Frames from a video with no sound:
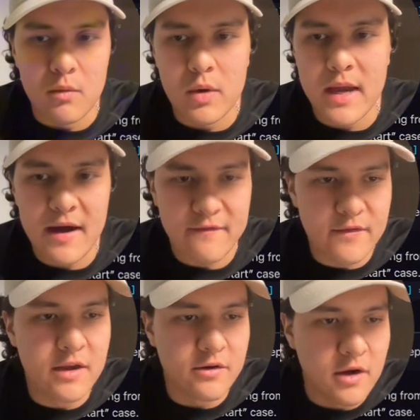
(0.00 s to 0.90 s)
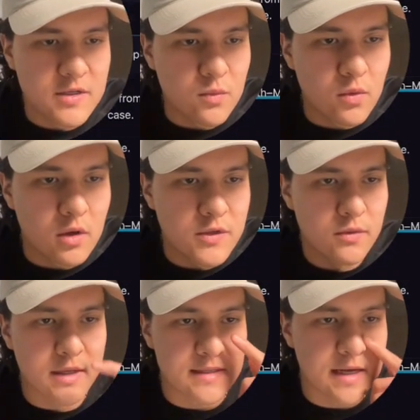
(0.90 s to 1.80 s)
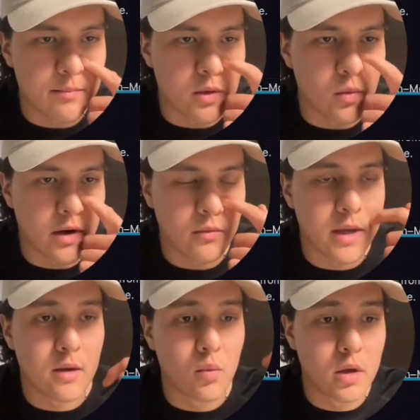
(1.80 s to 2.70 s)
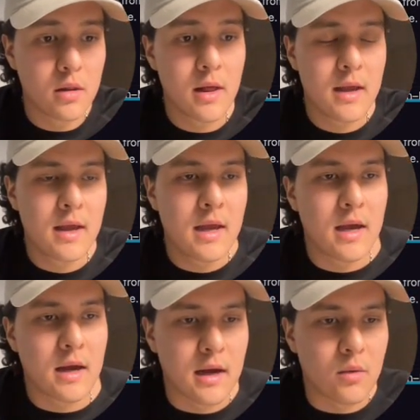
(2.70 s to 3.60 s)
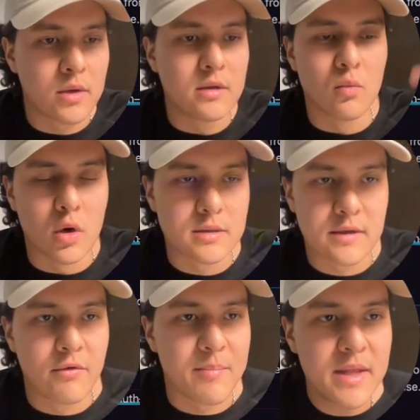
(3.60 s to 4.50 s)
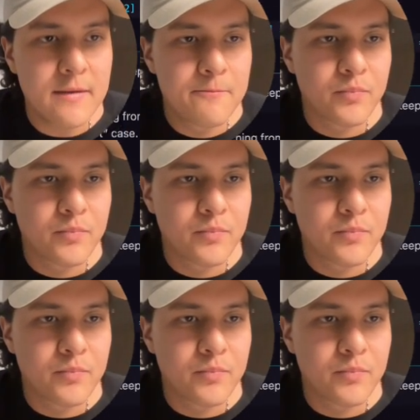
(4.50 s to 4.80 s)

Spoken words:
have here also the example where we won't repeat.